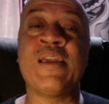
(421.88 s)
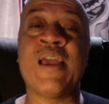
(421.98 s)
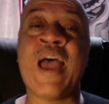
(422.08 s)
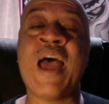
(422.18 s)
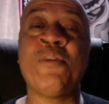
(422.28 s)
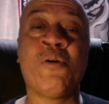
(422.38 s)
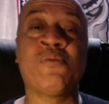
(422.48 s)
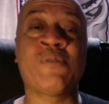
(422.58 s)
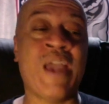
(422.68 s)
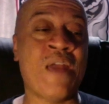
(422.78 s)
I
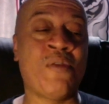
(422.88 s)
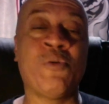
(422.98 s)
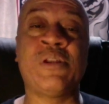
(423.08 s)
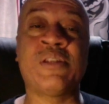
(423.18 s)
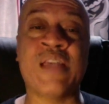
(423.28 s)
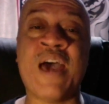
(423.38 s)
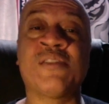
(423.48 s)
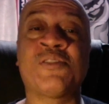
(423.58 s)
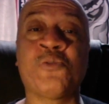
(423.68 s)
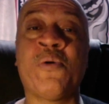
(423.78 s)
know kind of what this how the
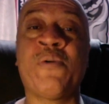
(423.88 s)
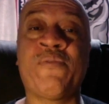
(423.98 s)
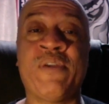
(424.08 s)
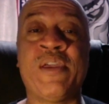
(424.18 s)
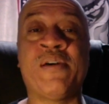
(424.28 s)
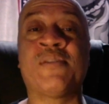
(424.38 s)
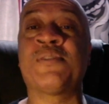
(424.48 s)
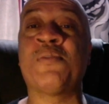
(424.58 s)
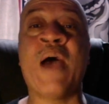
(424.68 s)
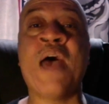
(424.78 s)
story fell.
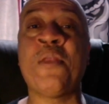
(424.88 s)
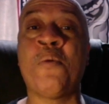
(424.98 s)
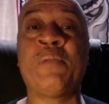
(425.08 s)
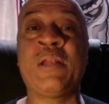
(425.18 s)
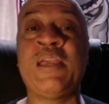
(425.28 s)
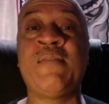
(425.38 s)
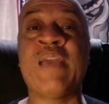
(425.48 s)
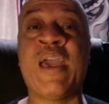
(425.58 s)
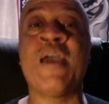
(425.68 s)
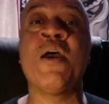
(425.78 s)
So I don't believe
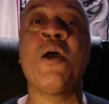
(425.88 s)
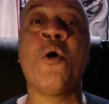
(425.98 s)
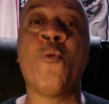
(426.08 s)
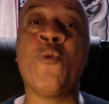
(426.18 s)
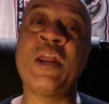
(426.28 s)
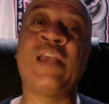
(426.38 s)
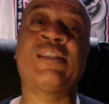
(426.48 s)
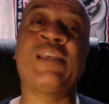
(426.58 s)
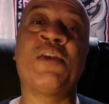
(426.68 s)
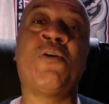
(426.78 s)
that what they
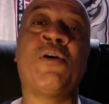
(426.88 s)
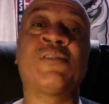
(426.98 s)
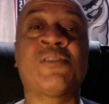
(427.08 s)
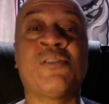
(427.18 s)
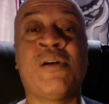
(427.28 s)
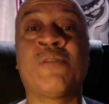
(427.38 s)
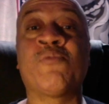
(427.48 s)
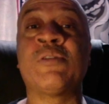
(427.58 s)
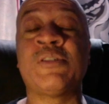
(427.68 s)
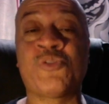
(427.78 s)
said on Unsung
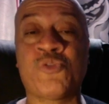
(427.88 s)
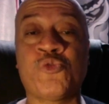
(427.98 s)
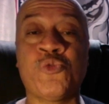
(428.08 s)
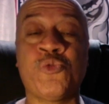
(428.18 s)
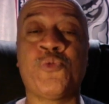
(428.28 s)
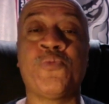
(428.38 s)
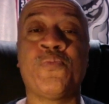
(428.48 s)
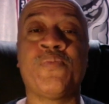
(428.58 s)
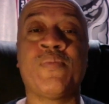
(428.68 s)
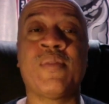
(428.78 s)
is true.
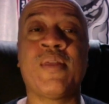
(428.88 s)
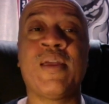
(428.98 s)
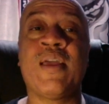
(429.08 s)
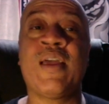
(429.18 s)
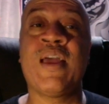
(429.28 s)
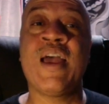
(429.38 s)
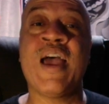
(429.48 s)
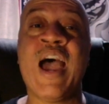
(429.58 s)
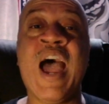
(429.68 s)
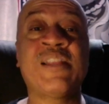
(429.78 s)

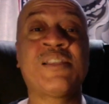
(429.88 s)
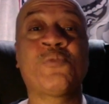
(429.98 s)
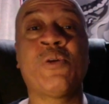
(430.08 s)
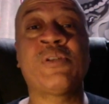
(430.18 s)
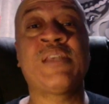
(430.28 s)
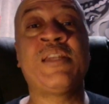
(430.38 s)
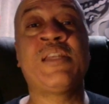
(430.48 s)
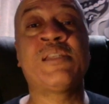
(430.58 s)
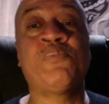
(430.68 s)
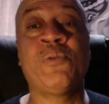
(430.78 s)
I just want to say
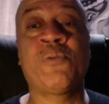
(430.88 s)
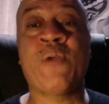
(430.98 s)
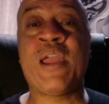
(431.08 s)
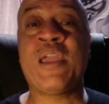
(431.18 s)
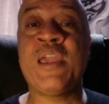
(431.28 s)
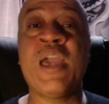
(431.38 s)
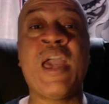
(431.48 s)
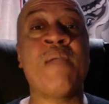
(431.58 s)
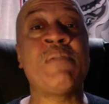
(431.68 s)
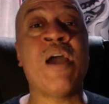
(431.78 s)
this book right here
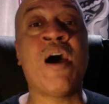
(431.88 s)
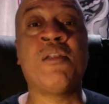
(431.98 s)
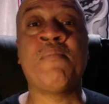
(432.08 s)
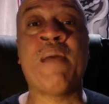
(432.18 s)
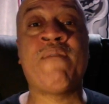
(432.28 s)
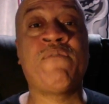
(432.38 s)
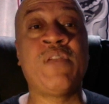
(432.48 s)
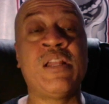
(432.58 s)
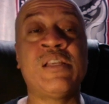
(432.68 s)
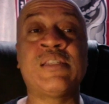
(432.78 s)
had me all in my
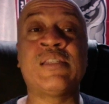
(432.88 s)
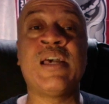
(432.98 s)
feelings.